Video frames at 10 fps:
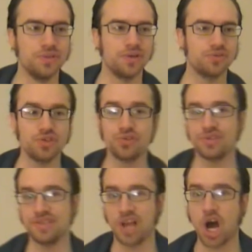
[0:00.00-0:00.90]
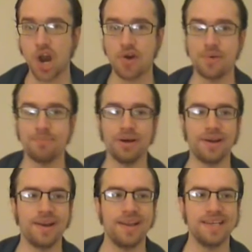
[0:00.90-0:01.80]
You know, sure, she's a hunter,
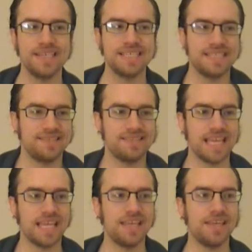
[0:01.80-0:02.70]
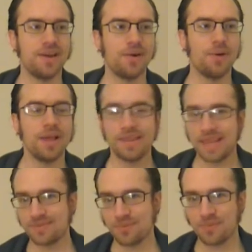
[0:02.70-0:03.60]
but you know,
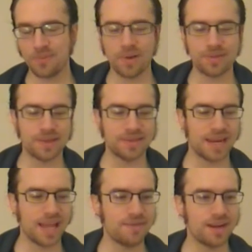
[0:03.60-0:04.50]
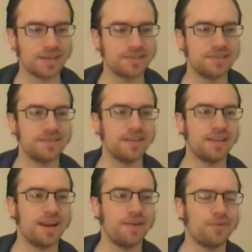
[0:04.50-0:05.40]
that's one thing that I haven't actually,
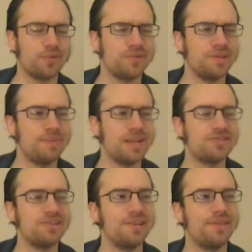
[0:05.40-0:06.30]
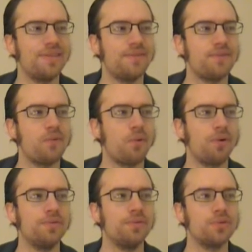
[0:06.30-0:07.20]
that I haven't already mentioned
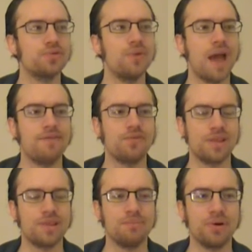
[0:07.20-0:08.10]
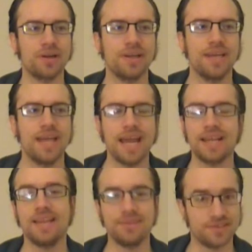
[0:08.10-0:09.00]
for those who haven't read the book. And
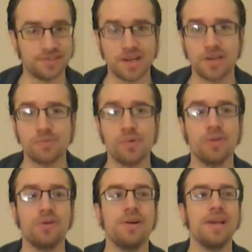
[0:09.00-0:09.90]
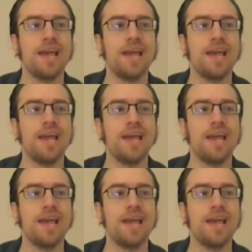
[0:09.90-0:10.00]
again, this is not a spoiler.